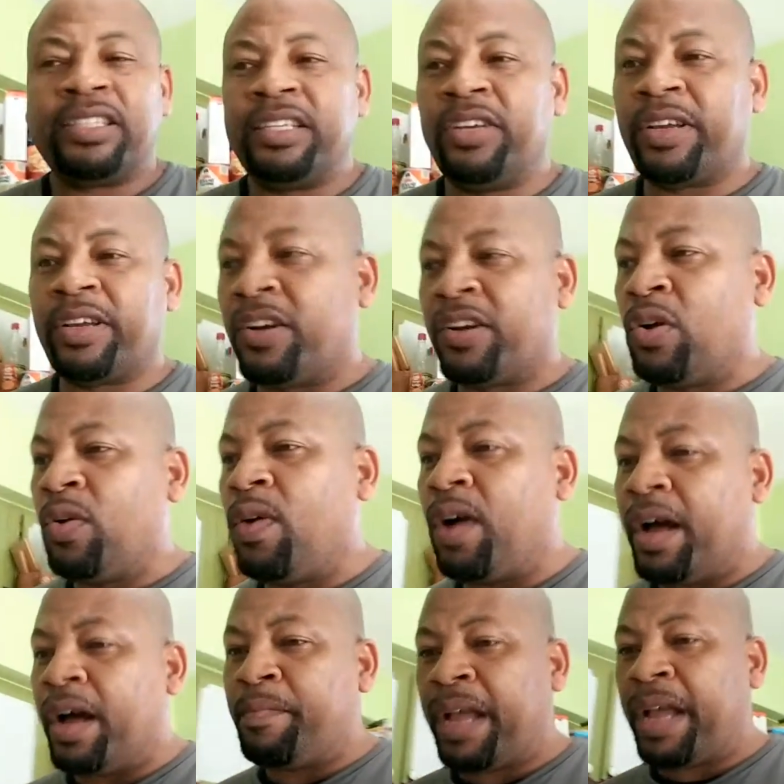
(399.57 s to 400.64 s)
You can go
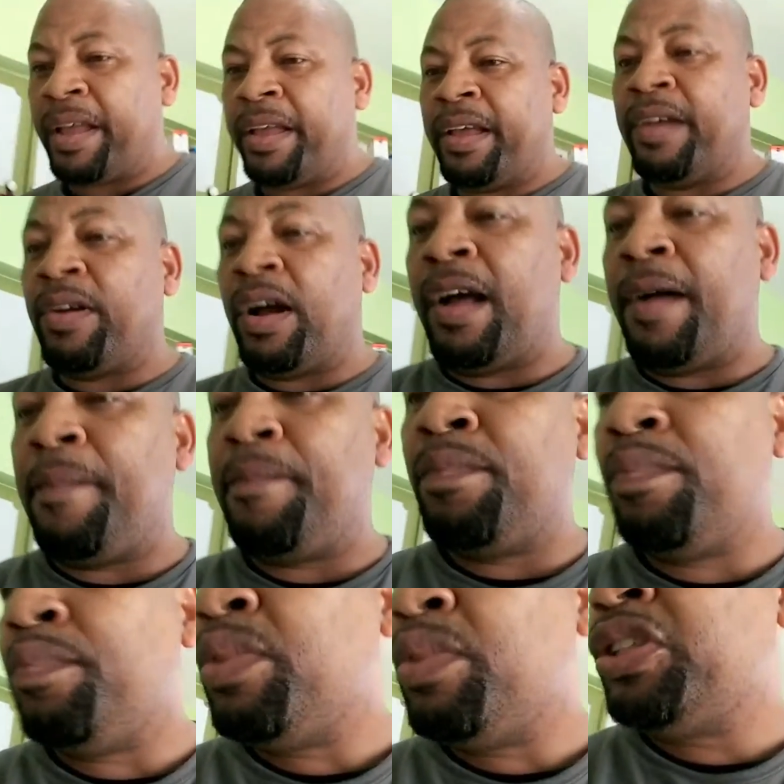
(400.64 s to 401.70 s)
on my um,
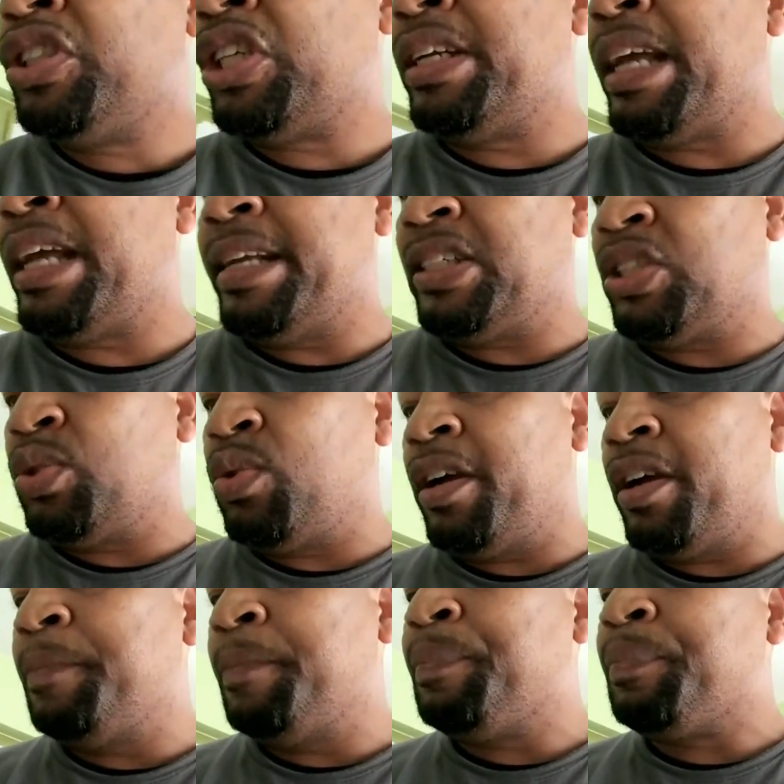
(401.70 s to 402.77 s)
merchandise
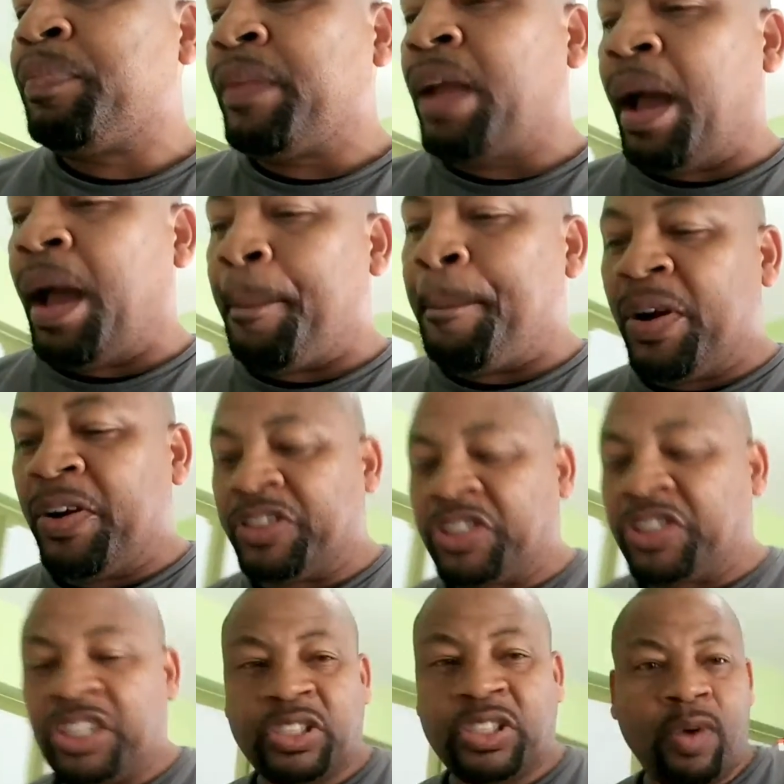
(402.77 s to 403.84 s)
store and
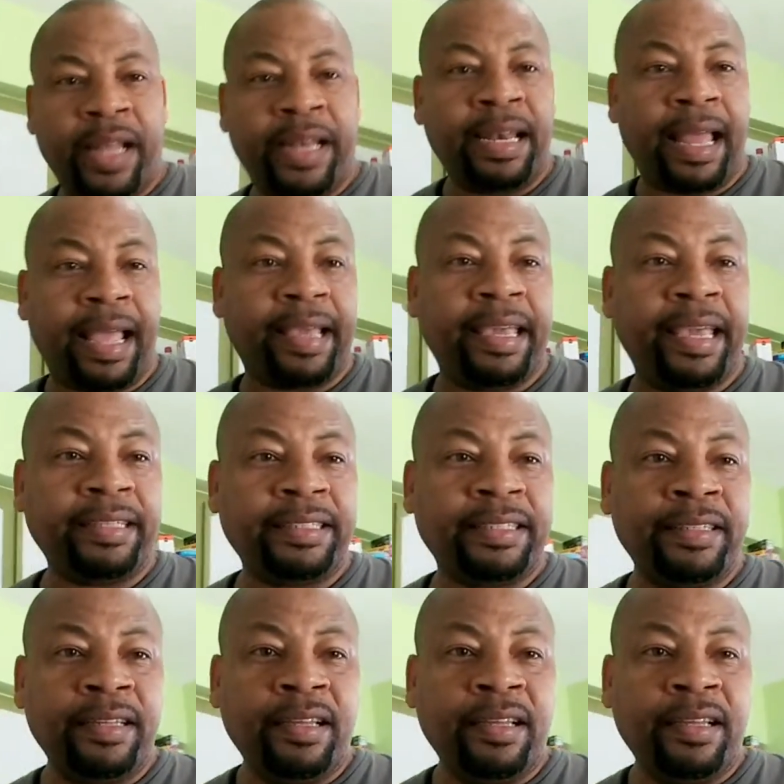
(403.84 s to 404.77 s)
purchase one like it.